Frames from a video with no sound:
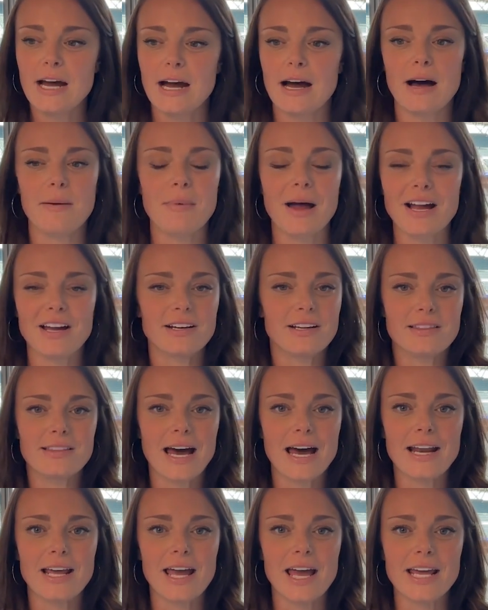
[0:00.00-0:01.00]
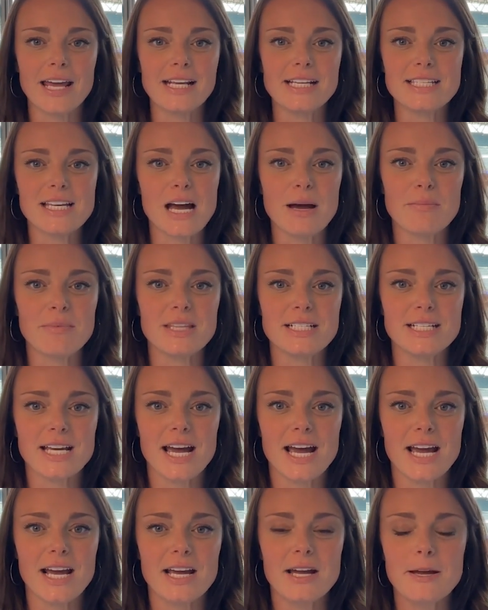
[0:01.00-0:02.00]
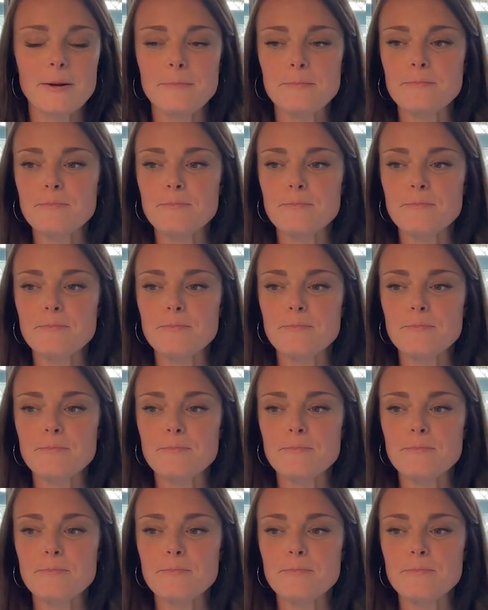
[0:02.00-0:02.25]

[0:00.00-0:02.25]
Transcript: I could eat that at any time of the day.